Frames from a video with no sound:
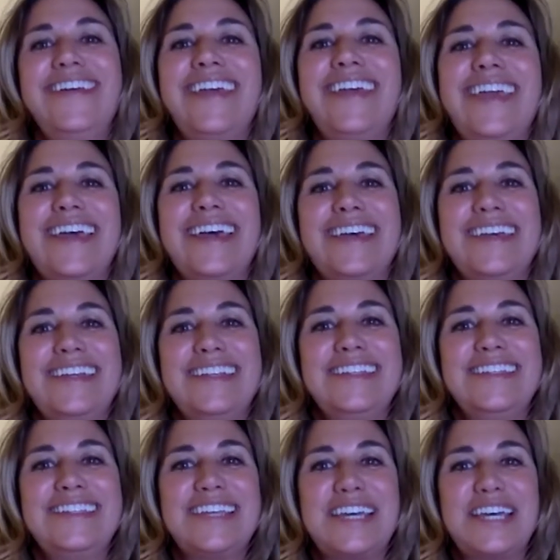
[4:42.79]

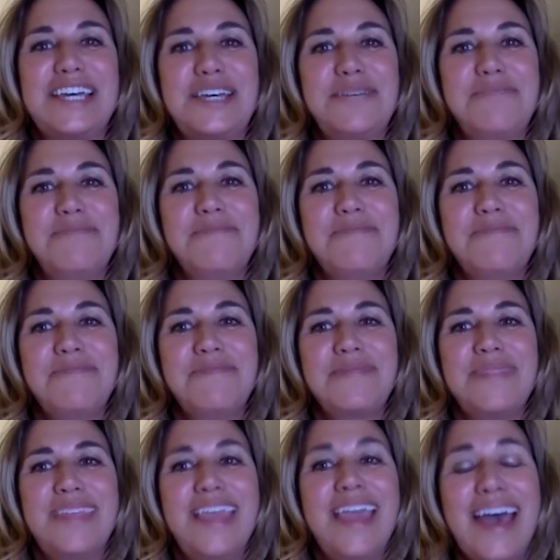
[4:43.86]
And
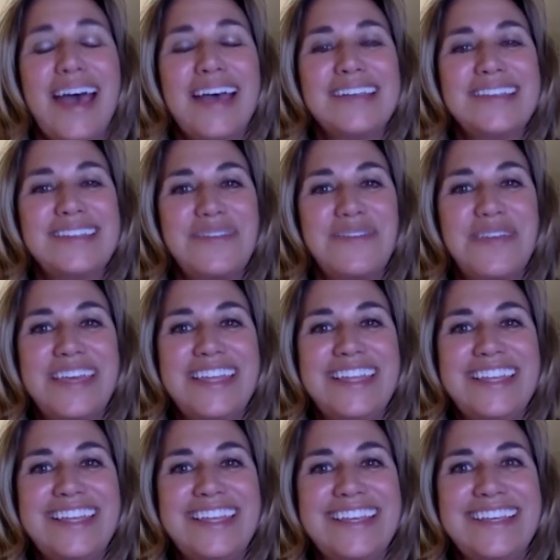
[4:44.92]
so
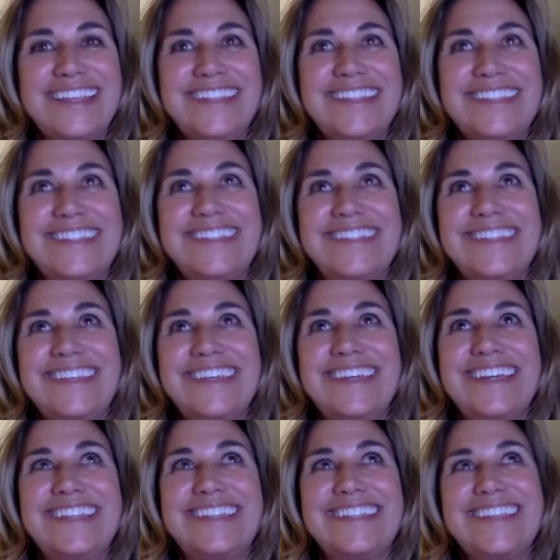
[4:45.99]

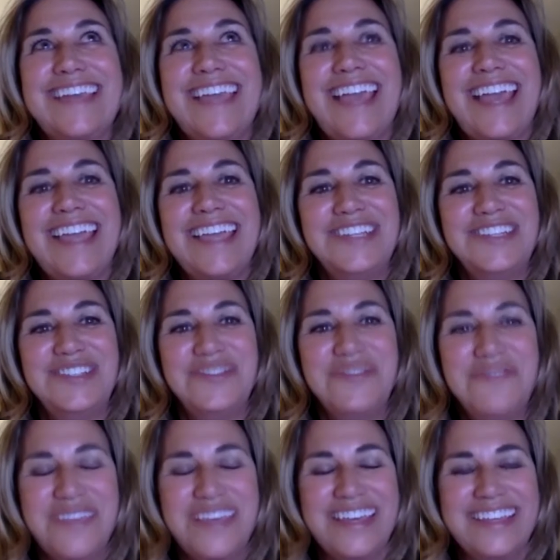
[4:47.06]
it's like, I can
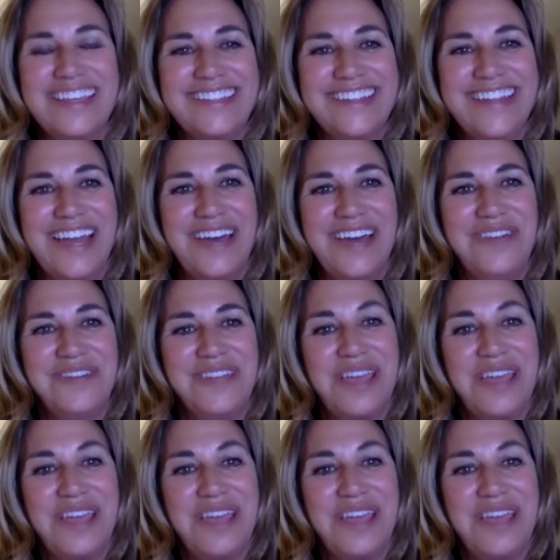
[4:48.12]
do this now.